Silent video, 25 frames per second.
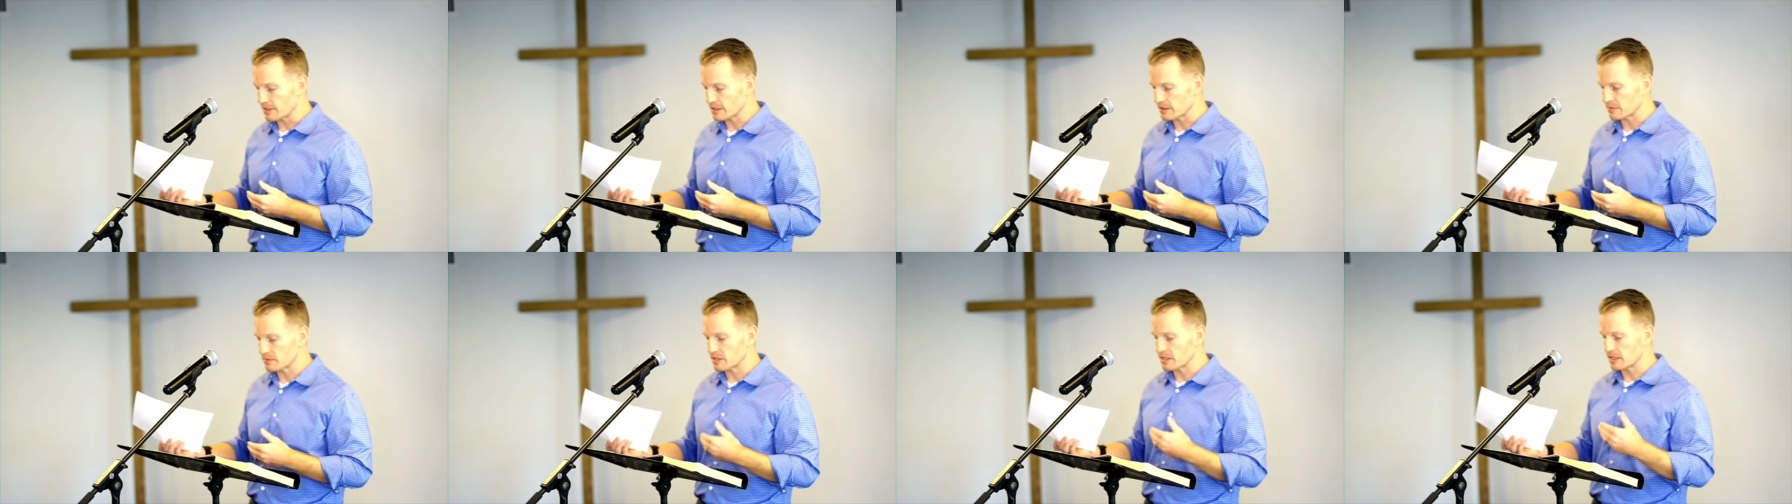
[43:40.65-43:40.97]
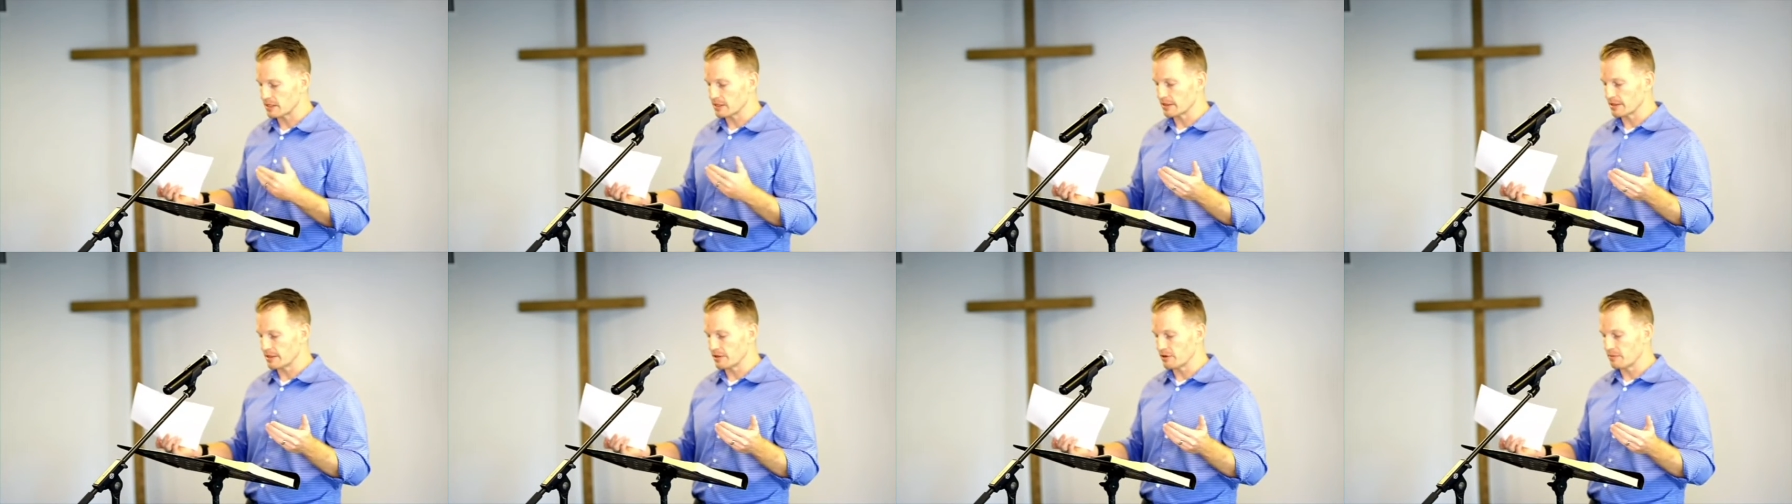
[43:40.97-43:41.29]
I'm
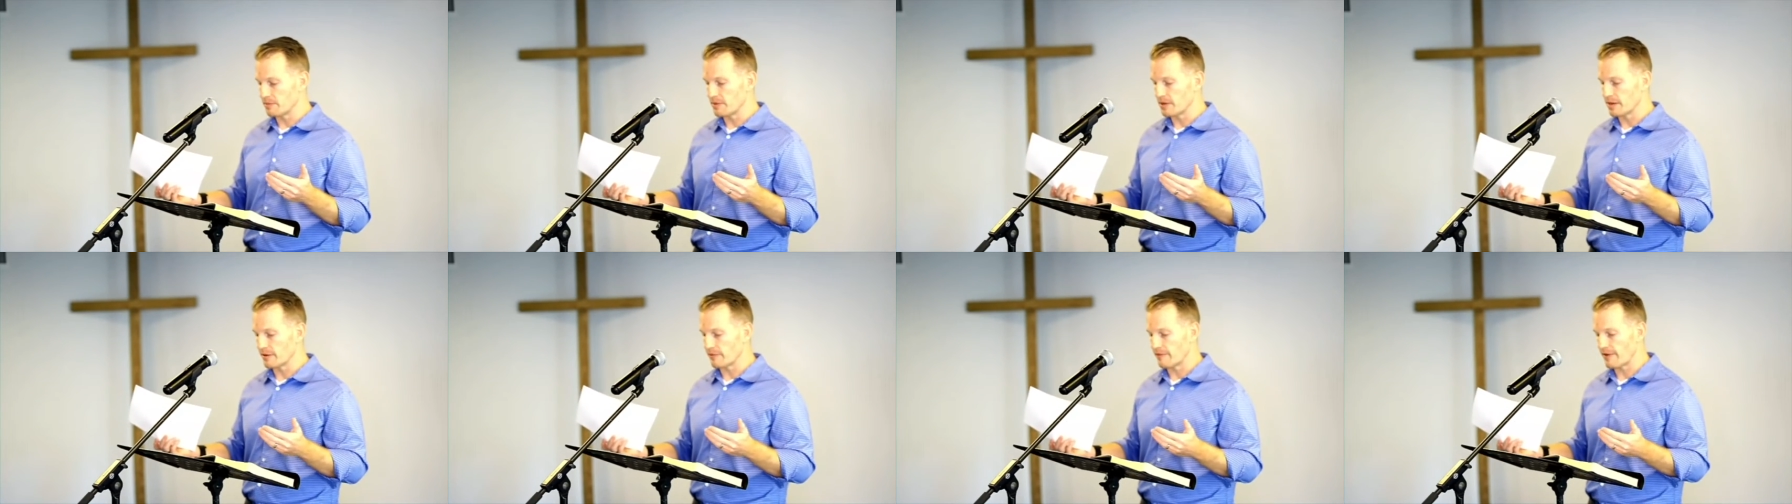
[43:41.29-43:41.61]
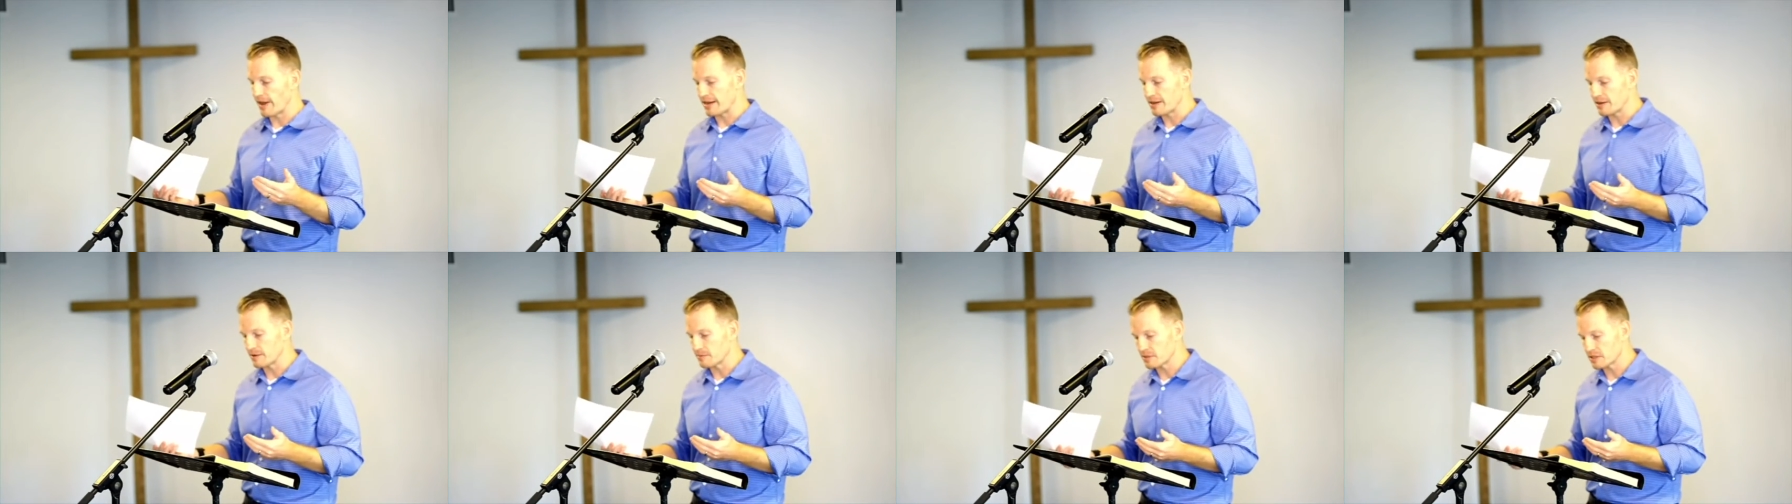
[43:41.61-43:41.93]
stealing a little bit of
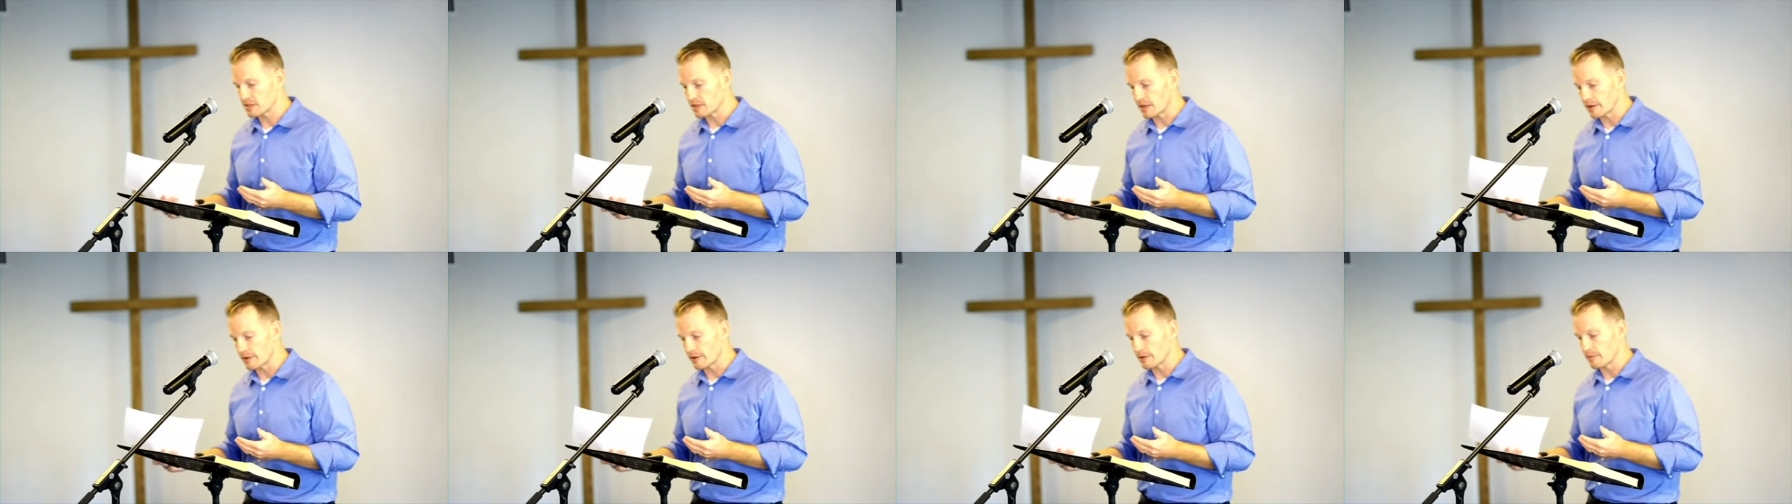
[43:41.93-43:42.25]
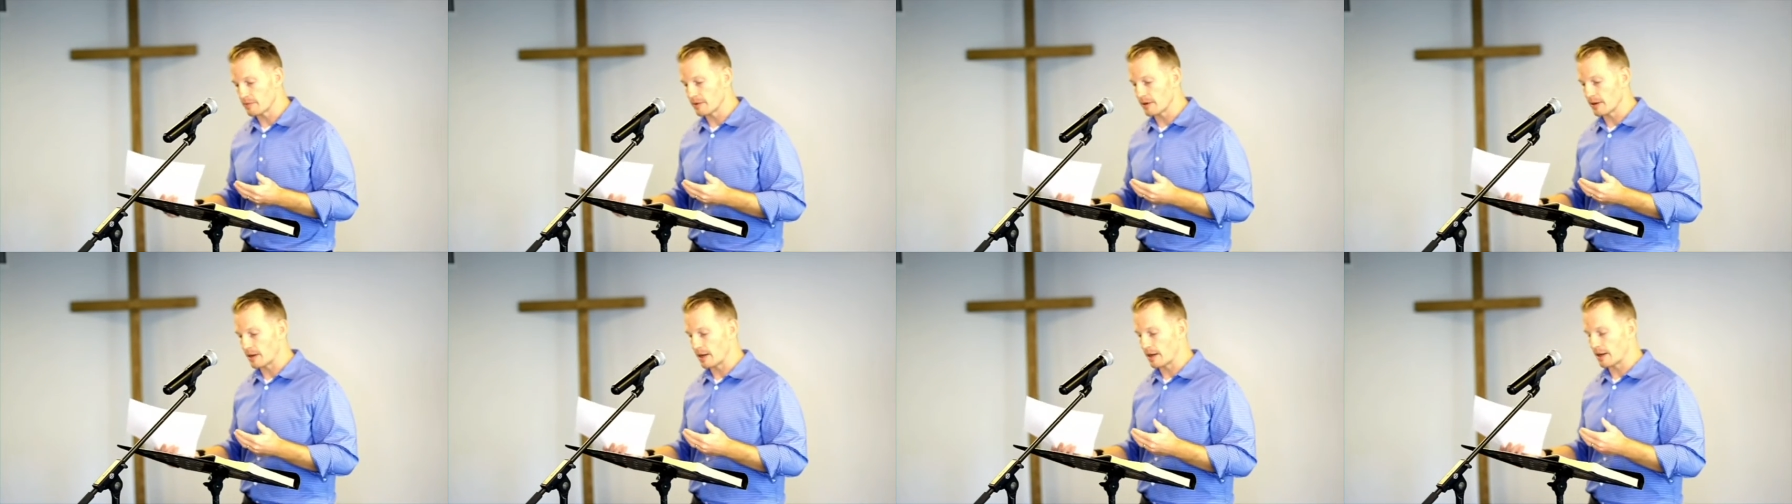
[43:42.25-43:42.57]
Vadim Sunder,
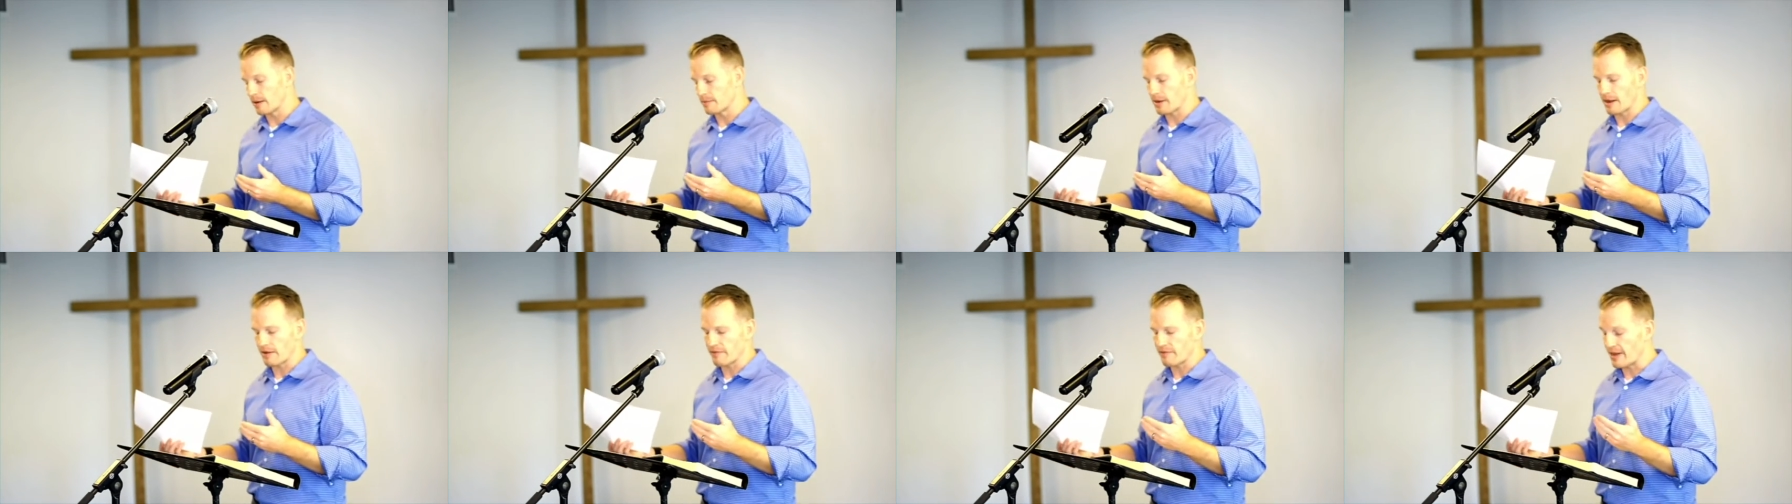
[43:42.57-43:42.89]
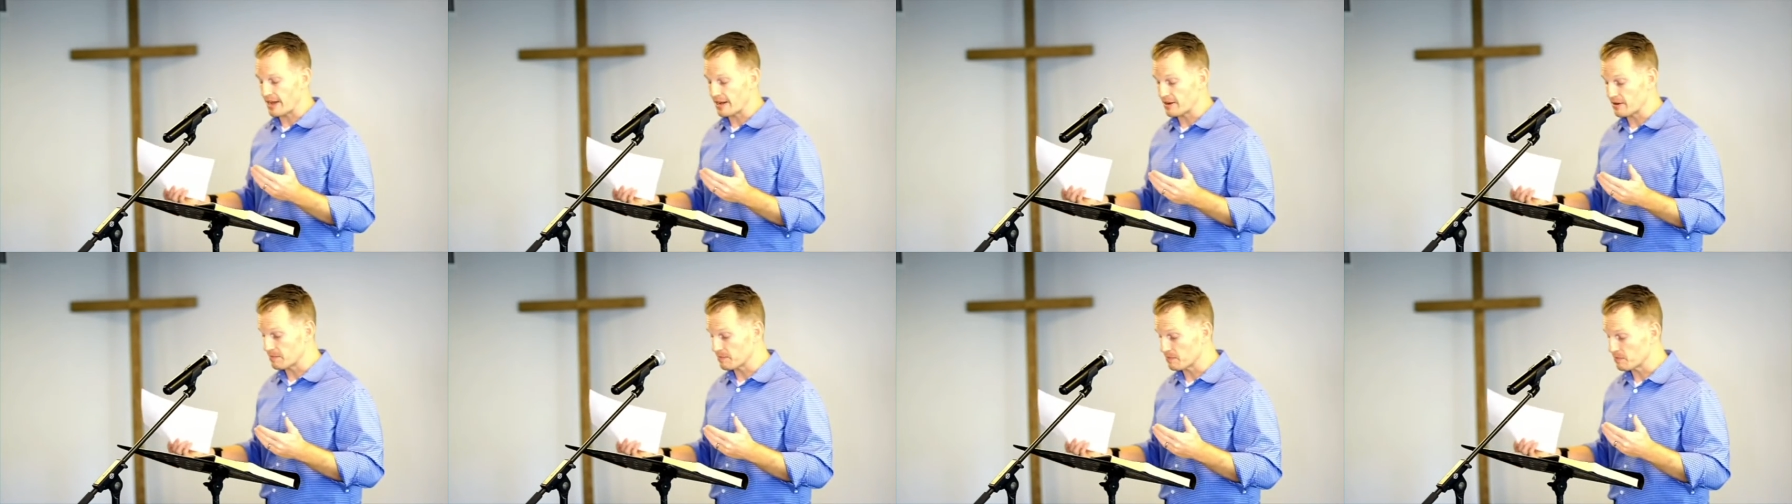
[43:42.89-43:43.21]
uh, not
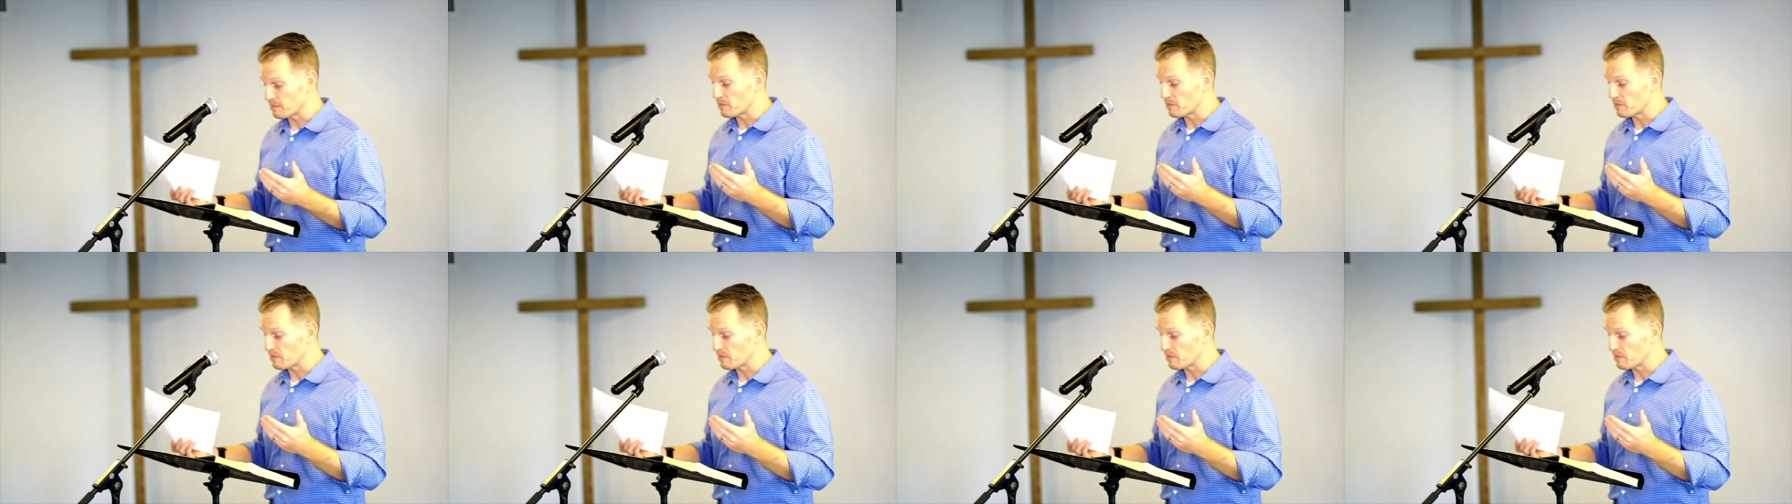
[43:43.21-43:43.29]
Vadium,